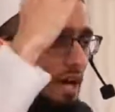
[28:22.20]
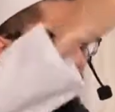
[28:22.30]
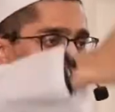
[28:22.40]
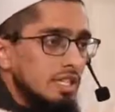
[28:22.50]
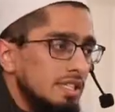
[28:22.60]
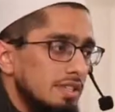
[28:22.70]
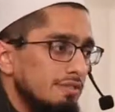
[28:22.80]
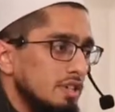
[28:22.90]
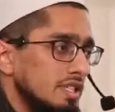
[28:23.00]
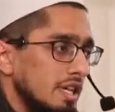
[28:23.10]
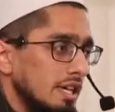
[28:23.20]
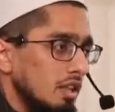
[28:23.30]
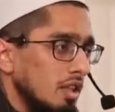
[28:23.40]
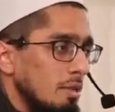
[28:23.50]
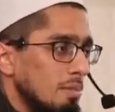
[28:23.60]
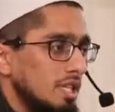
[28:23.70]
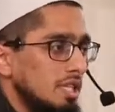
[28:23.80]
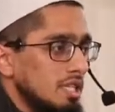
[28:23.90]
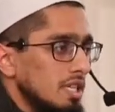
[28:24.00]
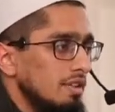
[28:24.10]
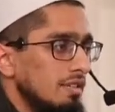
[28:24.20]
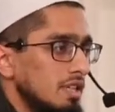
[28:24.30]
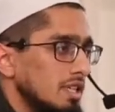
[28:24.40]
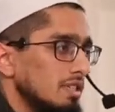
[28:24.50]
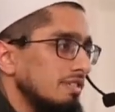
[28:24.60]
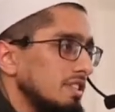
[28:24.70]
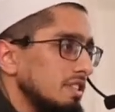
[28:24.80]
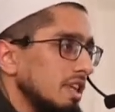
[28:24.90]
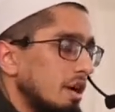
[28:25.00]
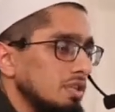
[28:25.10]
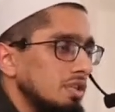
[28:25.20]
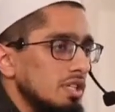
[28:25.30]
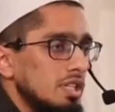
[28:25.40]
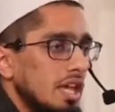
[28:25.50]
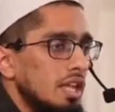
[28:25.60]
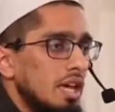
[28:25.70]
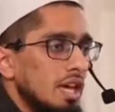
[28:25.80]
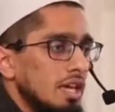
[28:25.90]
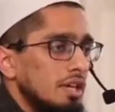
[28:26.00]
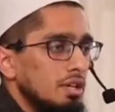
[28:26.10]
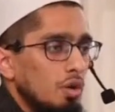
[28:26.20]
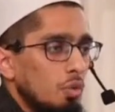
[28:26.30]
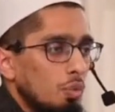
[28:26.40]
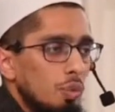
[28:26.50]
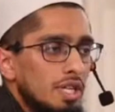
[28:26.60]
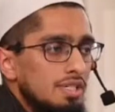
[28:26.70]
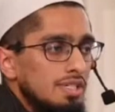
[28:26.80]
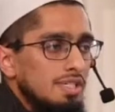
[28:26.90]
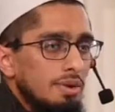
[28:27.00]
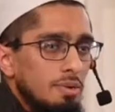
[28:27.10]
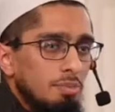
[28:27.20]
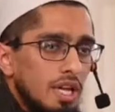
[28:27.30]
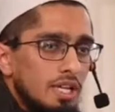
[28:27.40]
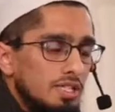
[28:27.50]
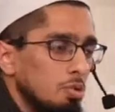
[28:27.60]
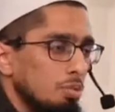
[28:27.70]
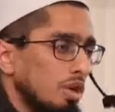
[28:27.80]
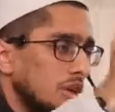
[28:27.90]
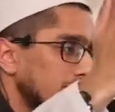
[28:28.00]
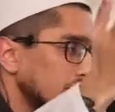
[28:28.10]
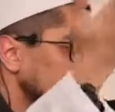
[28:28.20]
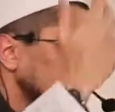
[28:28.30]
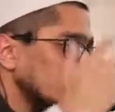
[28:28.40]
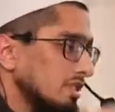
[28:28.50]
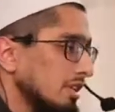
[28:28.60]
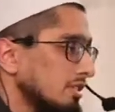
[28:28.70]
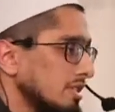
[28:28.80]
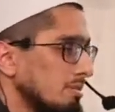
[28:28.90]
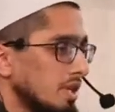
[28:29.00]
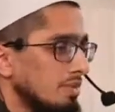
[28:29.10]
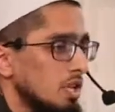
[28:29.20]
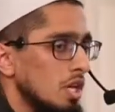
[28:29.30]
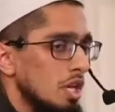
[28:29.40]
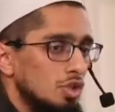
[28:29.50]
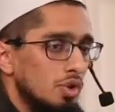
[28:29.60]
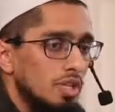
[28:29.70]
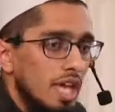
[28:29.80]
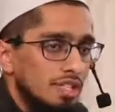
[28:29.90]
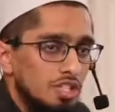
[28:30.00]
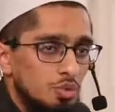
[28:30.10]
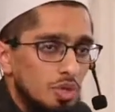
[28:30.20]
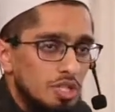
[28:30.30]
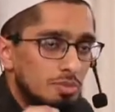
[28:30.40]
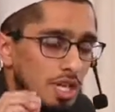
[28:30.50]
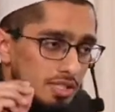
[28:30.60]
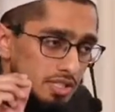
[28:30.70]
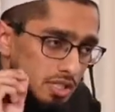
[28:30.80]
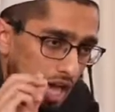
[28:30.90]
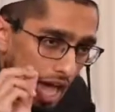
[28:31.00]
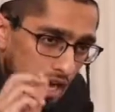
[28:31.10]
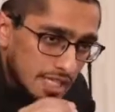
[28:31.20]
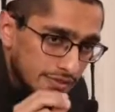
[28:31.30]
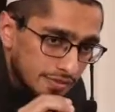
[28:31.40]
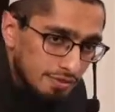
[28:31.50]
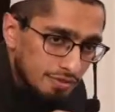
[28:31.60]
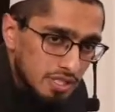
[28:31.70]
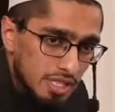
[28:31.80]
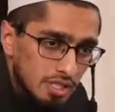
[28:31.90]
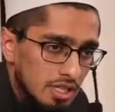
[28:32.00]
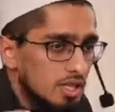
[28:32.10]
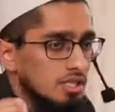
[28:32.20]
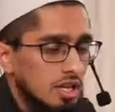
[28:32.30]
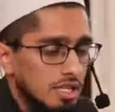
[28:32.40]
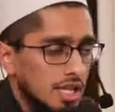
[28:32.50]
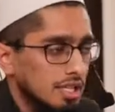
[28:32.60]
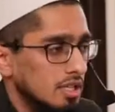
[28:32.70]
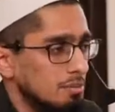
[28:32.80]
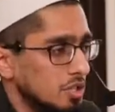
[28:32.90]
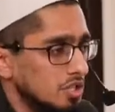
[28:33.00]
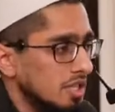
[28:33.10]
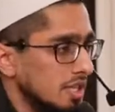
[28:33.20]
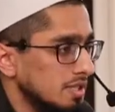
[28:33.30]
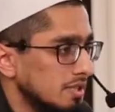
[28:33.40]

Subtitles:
listed for sale, but he does invest in houses, and when he sees the right price, he'll put it up for sale, he'll sell it to somebody. So in that situation, because it's not actively for sale, it is not technically merchandise.